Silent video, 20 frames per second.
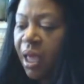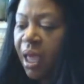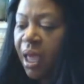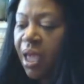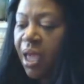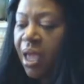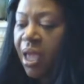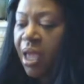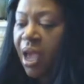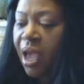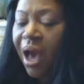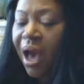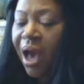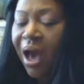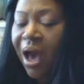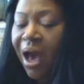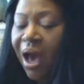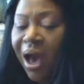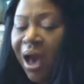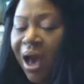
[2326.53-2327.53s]
a
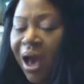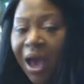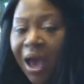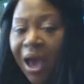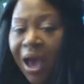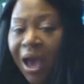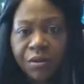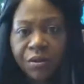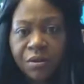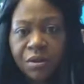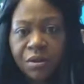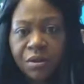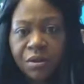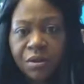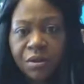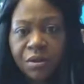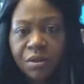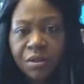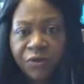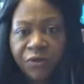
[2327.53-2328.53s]
higher
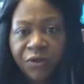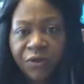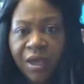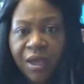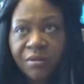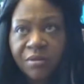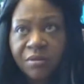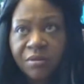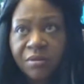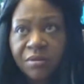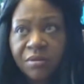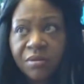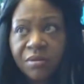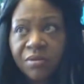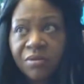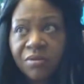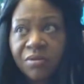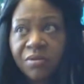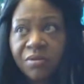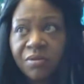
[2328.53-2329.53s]
super fat,
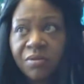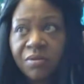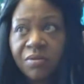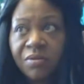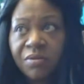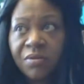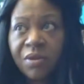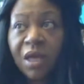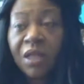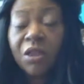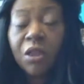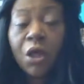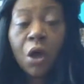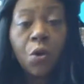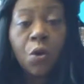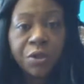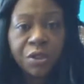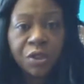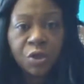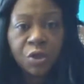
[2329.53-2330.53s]
a
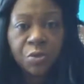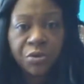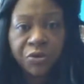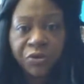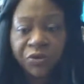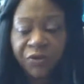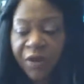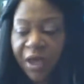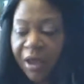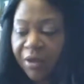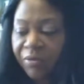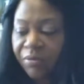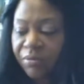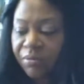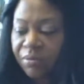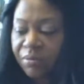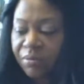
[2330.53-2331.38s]
lower super fat.